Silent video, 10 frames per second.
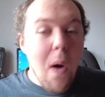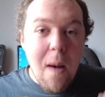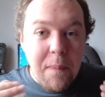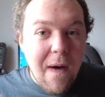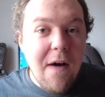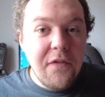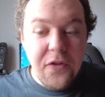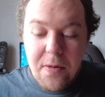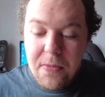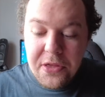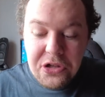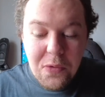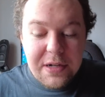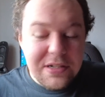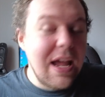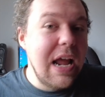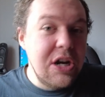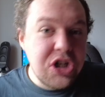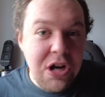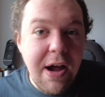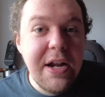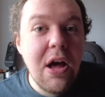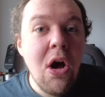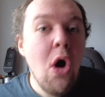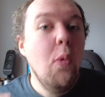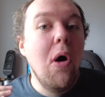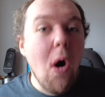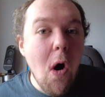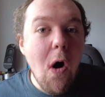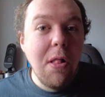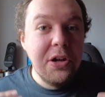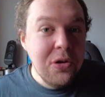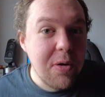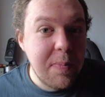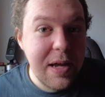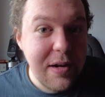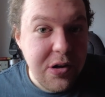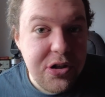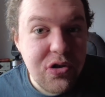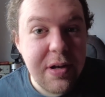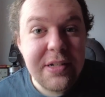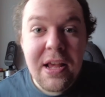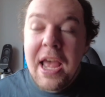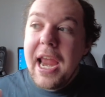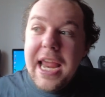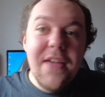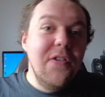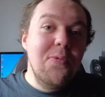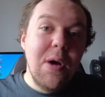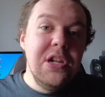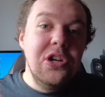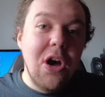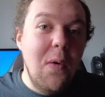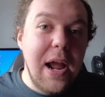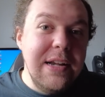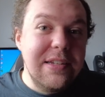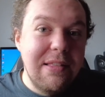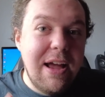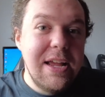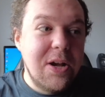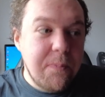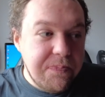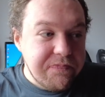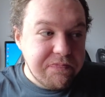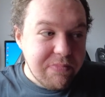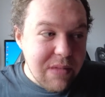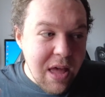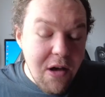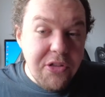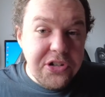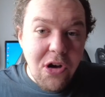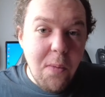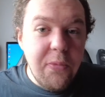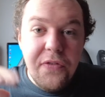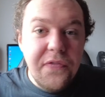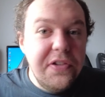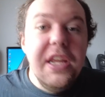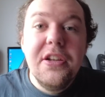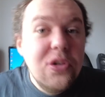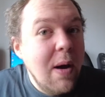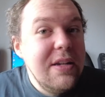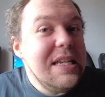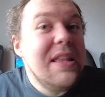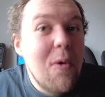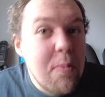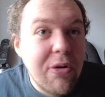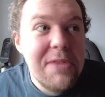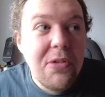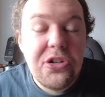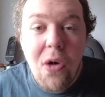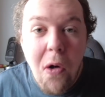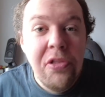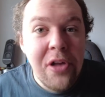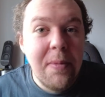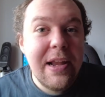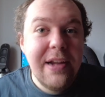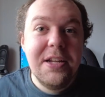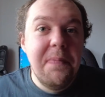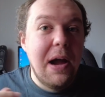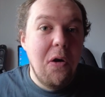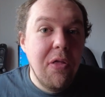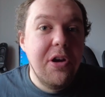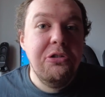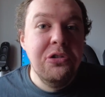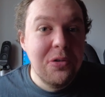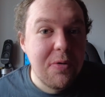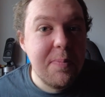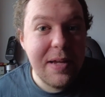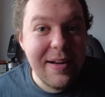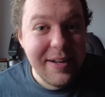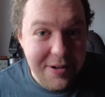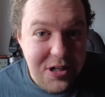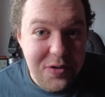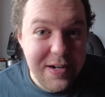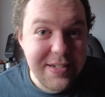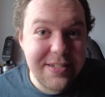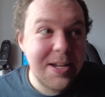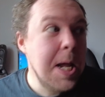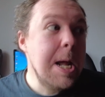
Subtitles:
apart from the USA and China, were all European countries. Even when you go into like the top 15 and 20, they were pretty much all dominated by other European countries.